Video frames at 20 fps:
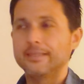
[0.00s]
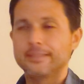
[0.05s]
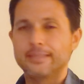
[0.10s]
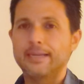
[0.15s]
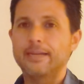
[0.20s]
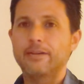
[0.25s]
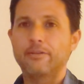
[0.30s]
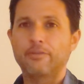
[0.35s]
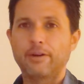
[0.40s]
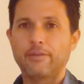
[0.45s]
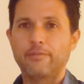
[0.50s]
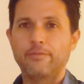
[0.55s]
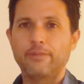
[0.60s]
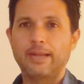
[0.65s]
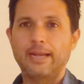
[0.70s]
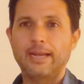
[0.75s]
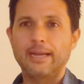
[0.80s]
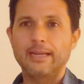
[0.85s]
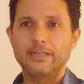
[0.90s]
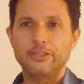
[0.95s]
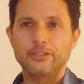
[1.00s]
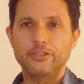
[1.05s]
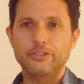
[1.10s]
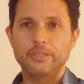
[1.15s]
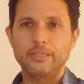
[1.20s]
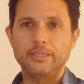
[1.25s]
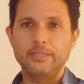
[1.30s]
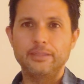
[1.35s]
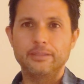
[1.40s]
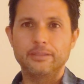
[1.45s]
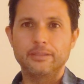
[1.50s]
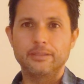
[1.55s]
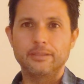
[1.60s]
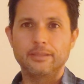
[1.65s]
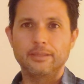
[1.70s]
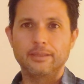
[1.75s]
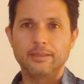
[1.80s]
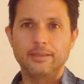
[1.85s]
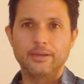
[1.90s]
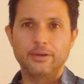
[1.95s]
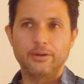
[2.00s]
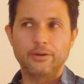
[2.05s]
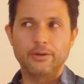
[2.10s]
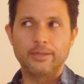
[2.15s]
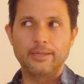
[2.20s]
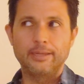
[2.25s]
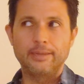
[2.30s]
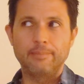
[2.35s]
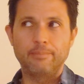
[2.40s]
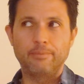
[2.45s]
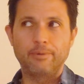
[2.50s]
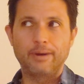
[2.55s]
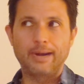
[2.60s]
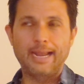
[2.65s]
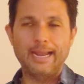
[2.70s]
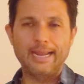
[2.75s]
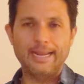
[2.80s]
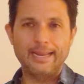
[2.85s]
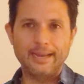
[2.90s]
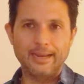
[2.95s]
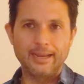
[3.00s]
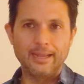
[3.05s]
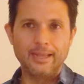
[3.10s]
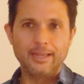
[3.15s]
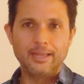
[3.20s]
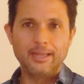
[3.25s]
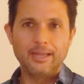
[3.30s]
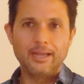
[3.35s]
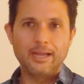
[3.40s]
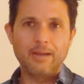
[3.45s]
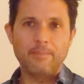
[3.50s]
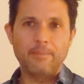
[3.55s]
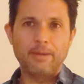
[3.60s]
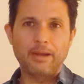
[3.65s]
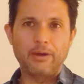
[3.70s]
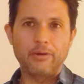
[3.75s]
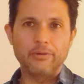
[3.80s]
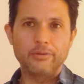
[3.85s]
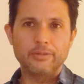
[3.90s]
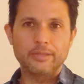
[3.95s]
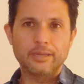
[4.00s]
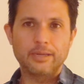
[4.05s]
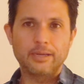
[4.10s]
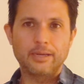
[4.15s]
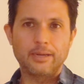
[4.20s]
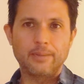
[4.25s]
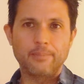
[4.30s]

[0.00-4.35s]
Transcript: Second red flag is she's literally bragging about